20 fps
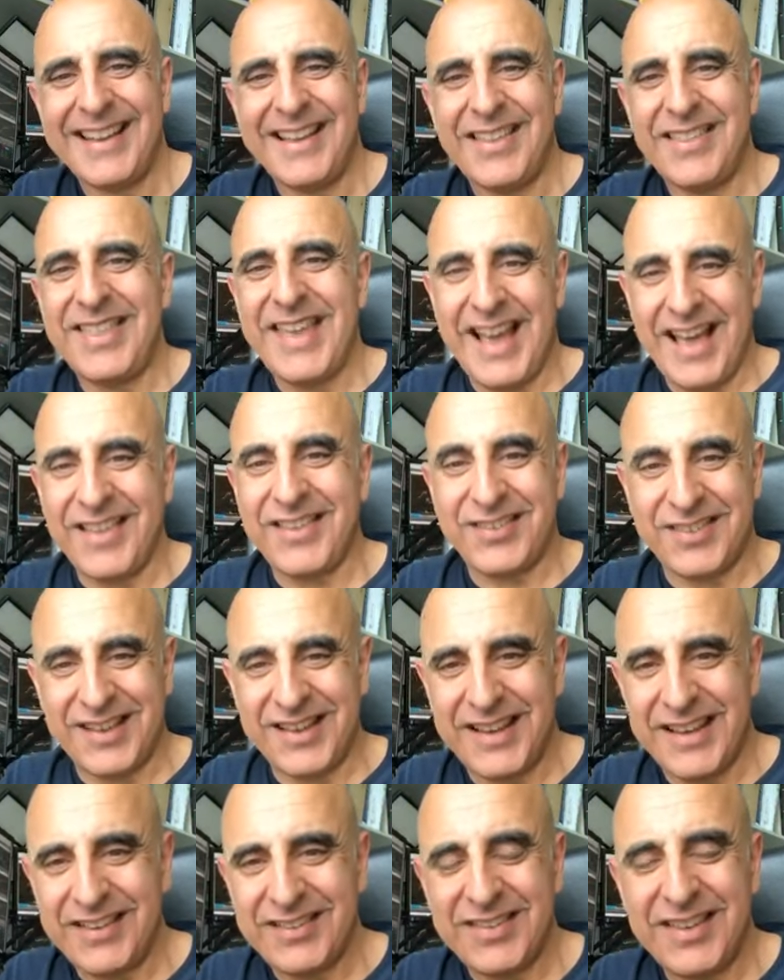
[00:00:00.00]
the answer
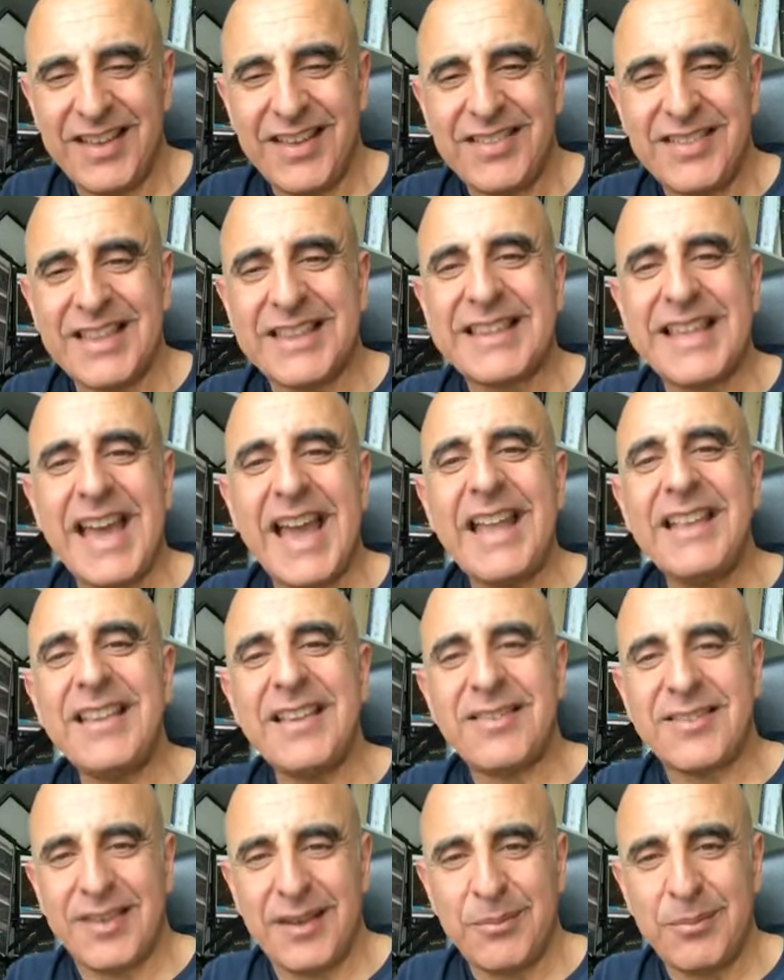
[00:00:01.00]
is, the
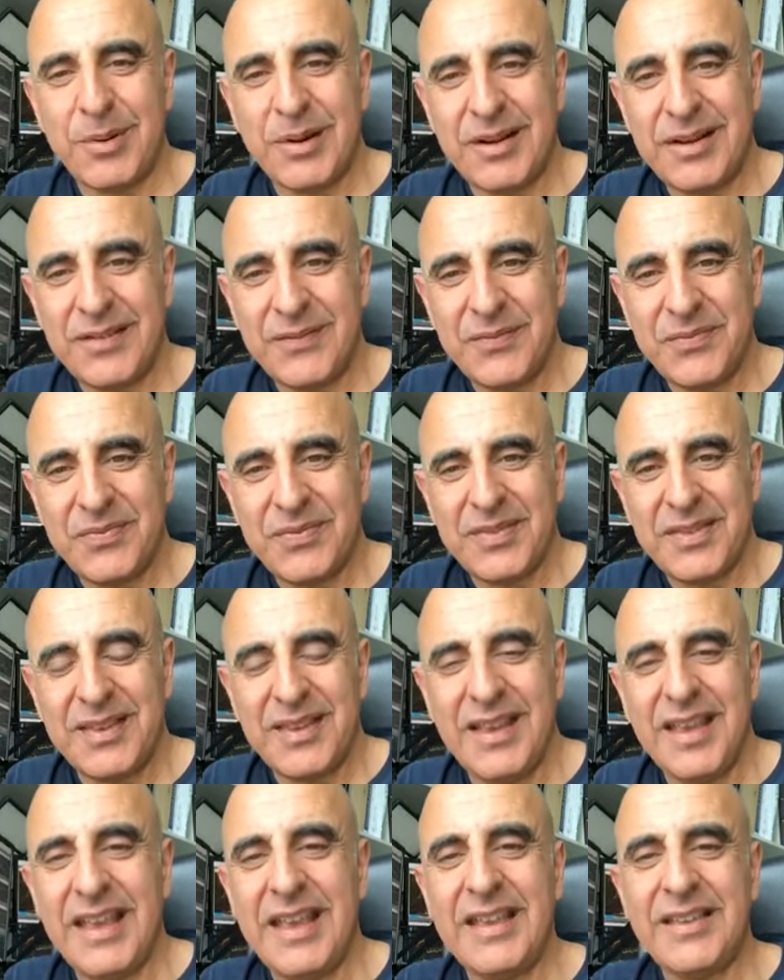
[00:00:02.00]
traded symbol
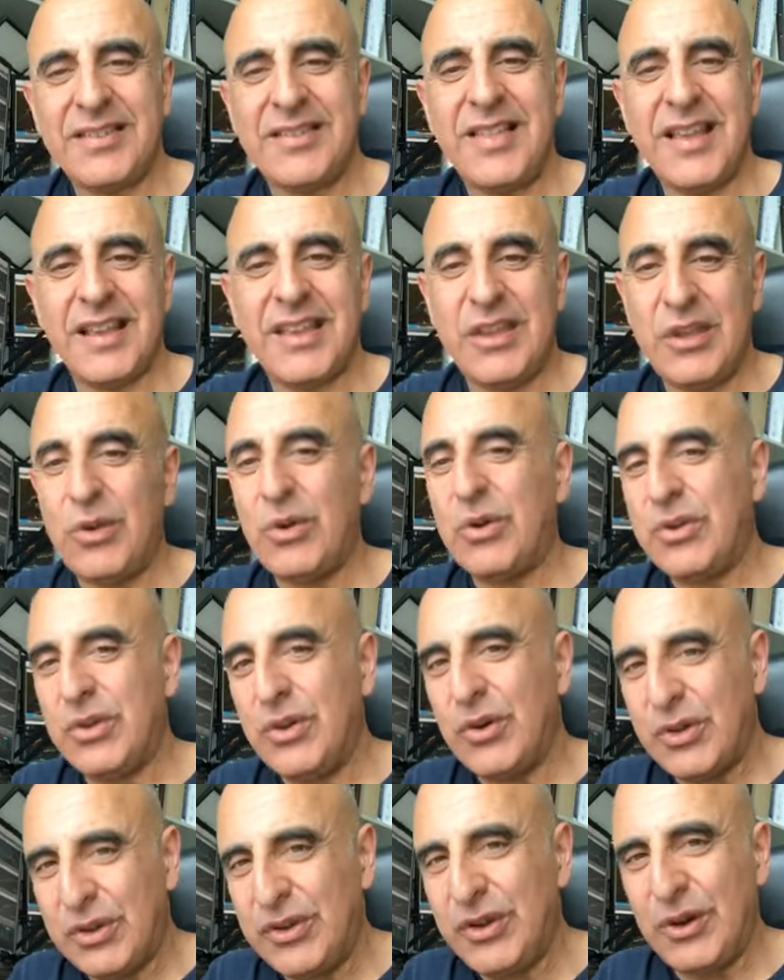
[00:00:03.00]
is the Q
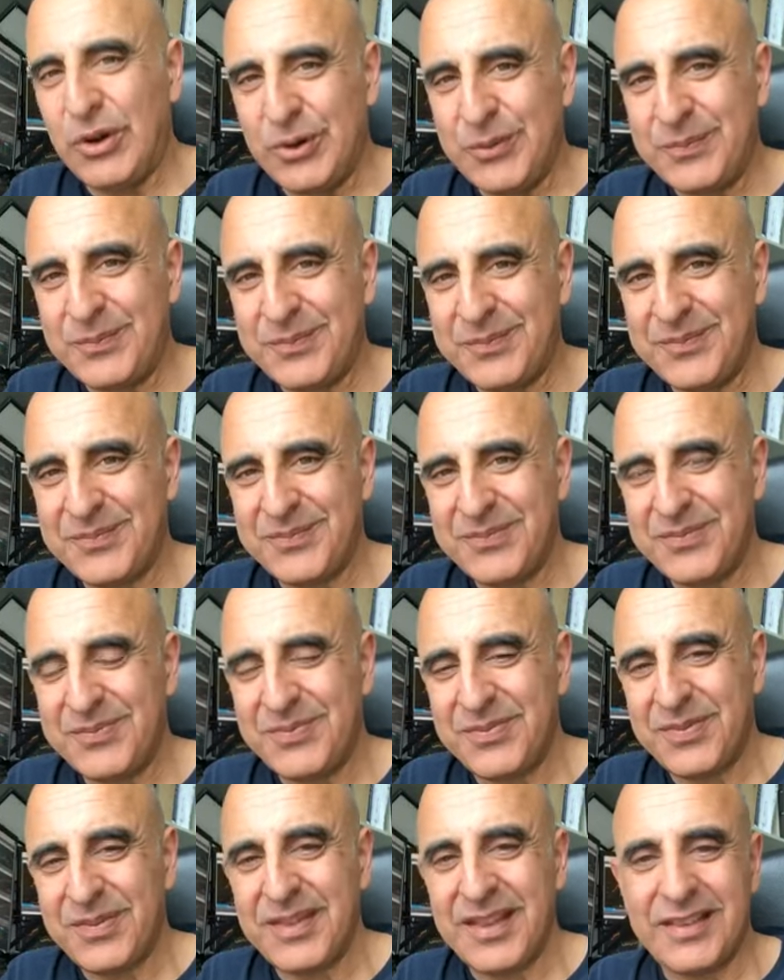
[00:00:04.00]
Q Q.
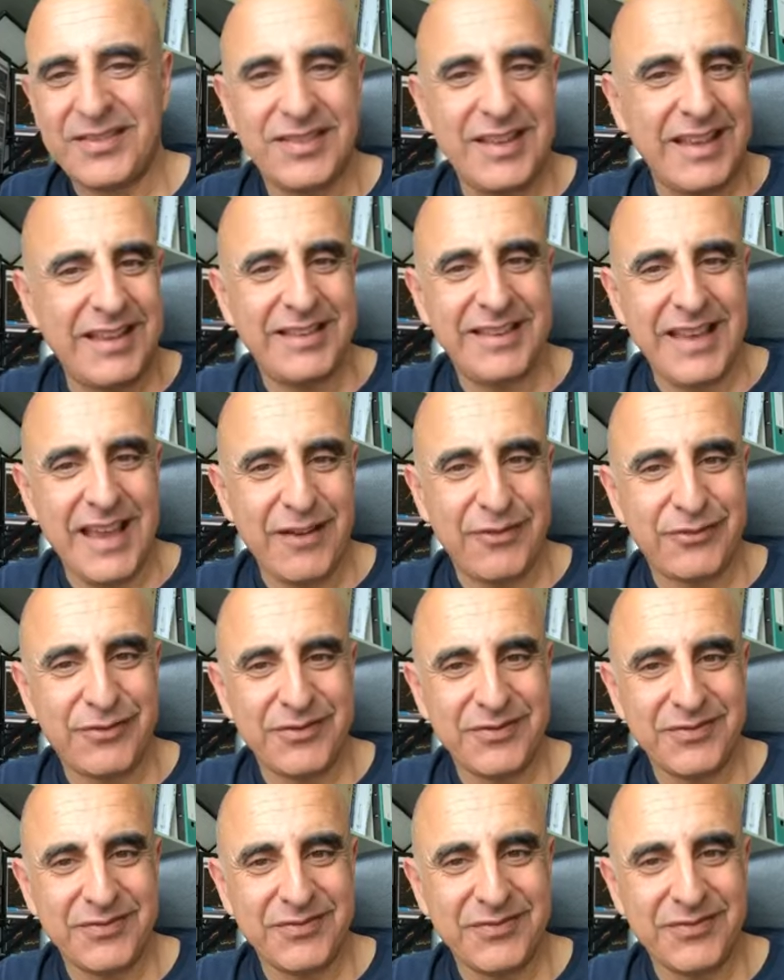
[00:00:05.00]
That's the E T F.
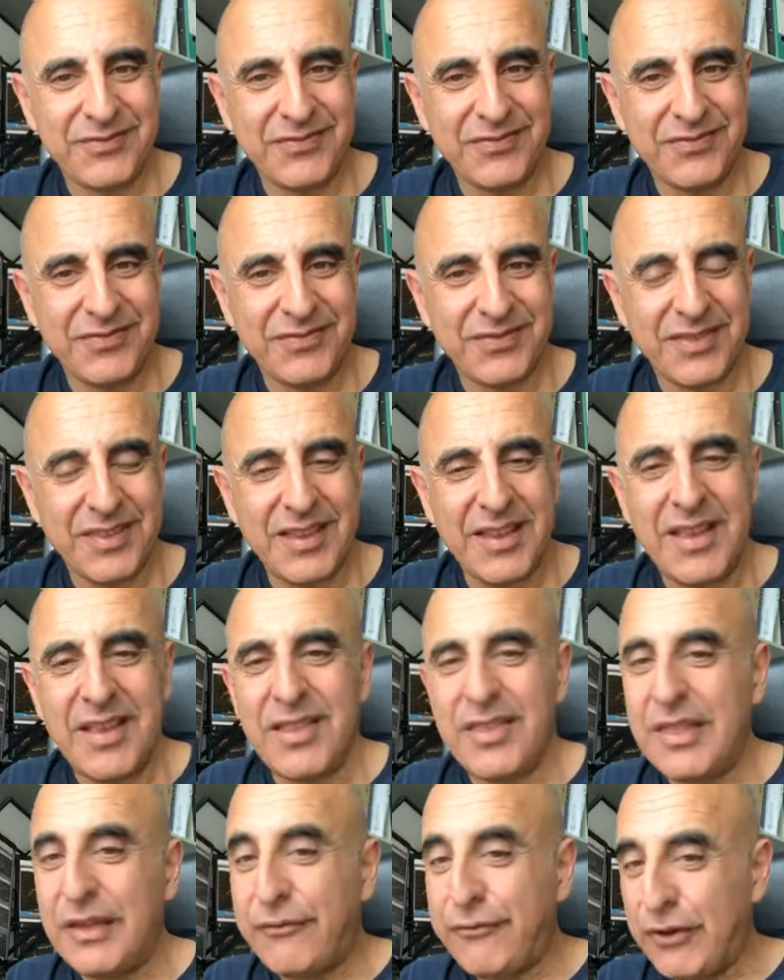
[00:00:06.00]

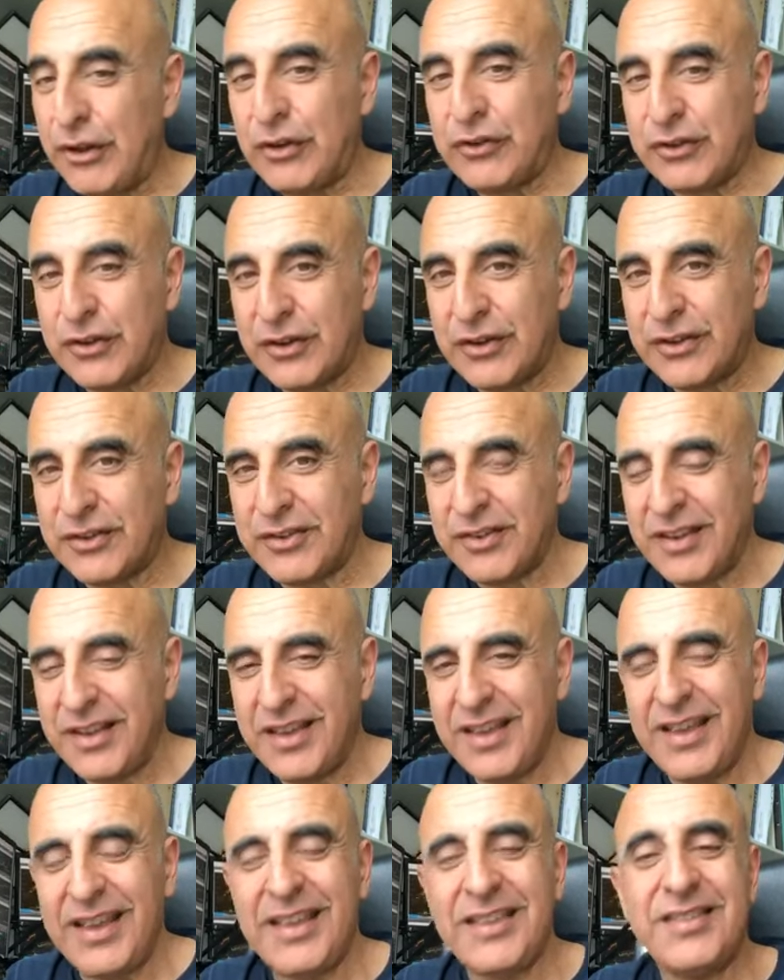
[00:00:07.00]
The futures
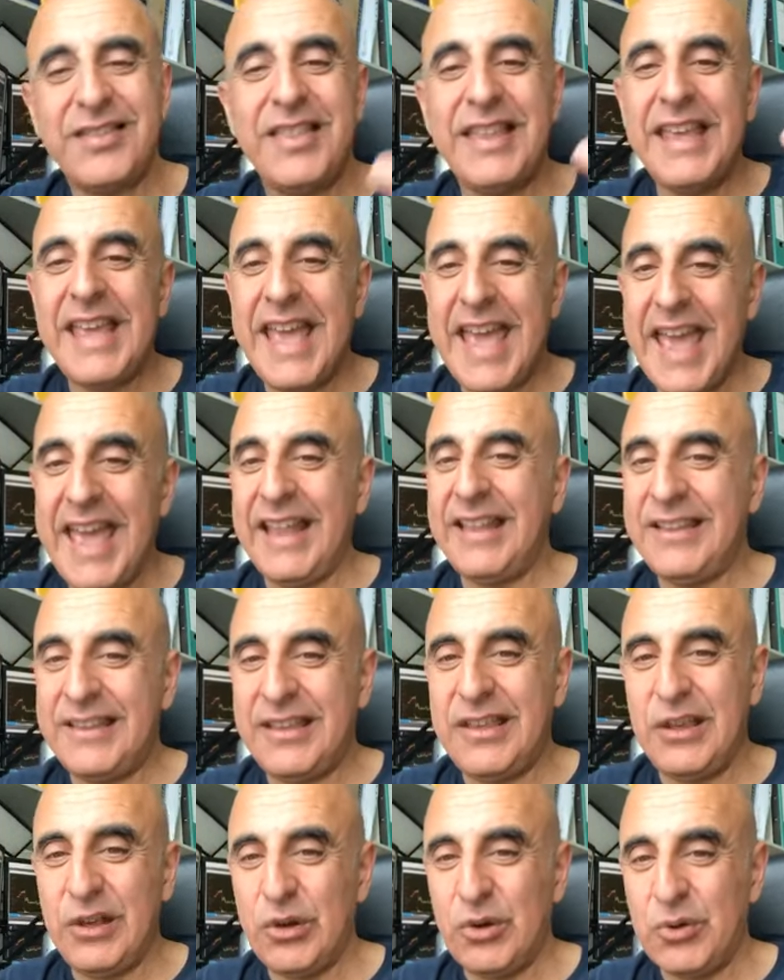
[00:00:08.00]
is the N
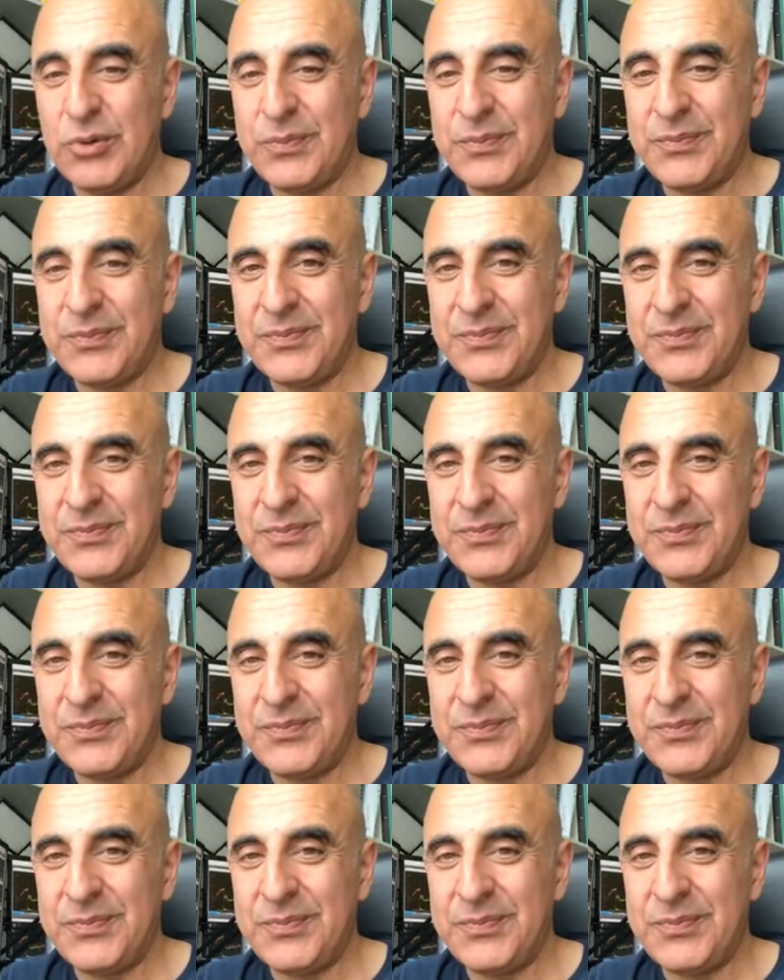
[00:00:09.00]
Q,